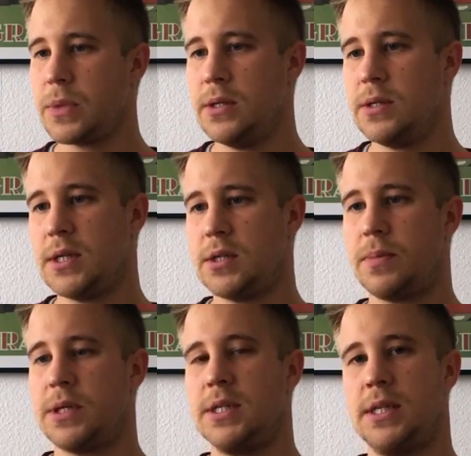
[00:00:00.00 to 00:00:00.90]
It has a
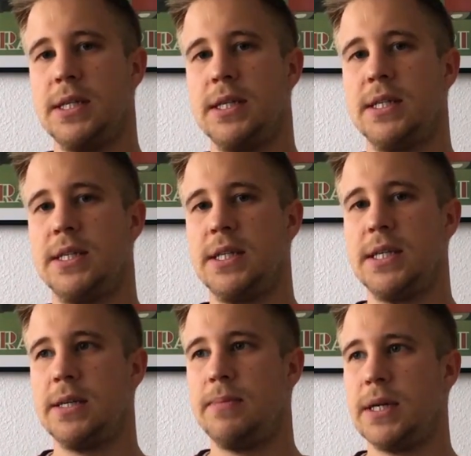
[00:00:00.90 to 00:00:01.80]
present
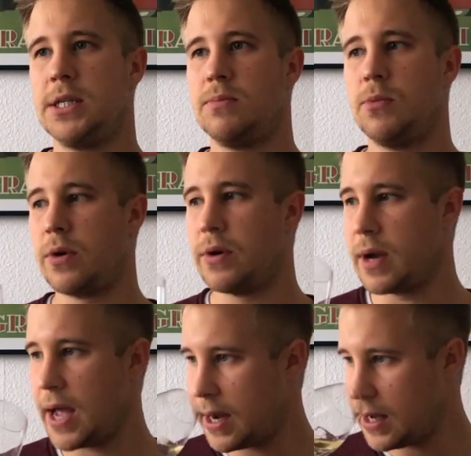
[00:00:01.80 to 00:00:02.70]
acidity, but it's more
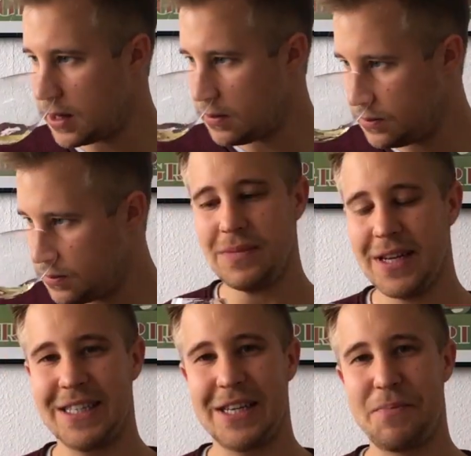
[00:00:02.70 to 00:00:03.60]
organic.
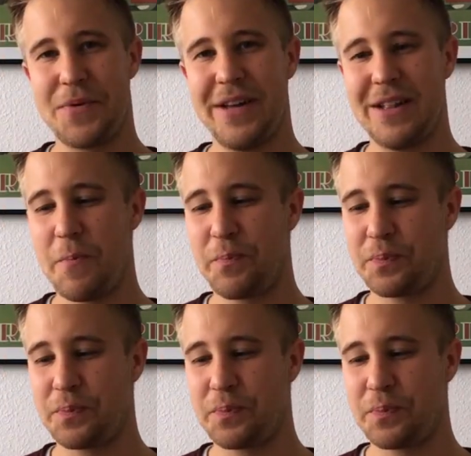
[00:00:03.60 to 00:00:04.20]
At some point